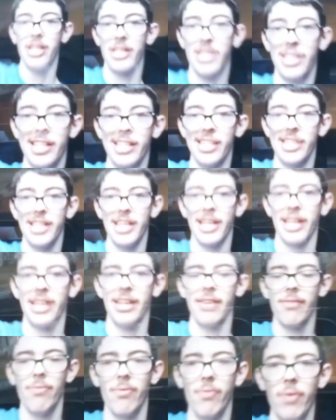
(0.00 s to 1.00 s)
it in just a
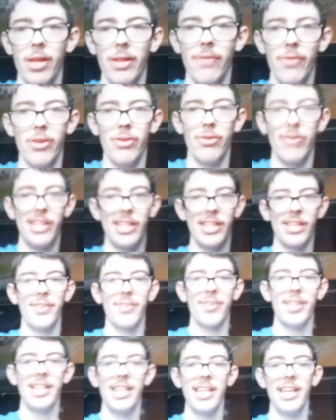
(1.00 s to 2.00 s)
second when the video
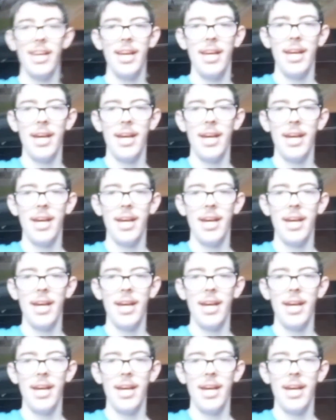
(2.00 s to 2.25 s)
starts.